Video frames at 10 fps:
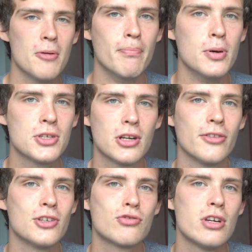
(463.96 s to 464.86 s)
busking on
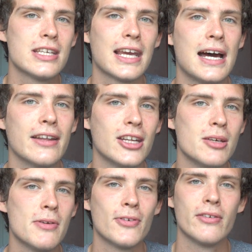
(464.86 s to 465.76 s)
the streets of Canada
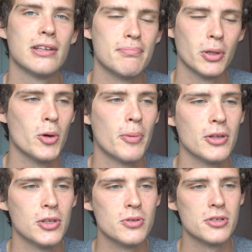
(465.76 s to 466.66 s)
before he blew up
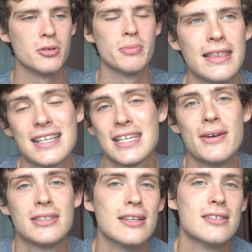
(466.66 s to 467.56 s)
on YouTube. That's how
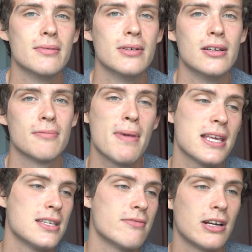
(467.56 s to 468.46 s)
it tends to work.
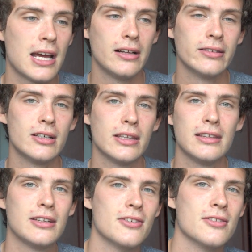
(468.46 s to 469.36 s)
Messi, Ronaldo, they
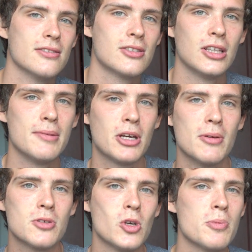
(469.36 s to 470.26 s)
don't suddenly
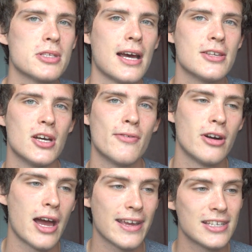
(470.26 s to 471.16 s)
become superstars
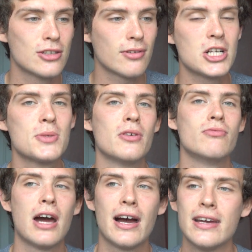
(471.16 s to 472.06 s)
overnight. It's a gradual
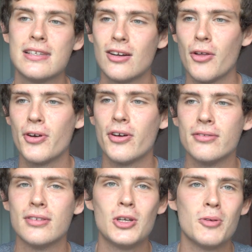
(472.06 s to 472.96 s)
rise, and
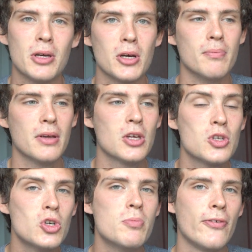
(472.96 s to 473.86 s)
although they do become
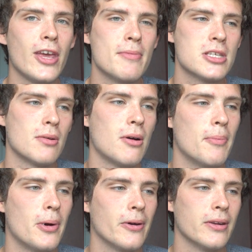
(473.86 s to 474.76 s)
super famous at one
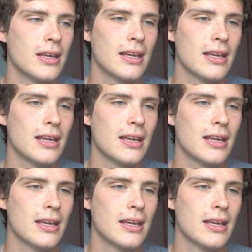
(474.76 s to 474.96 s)
point,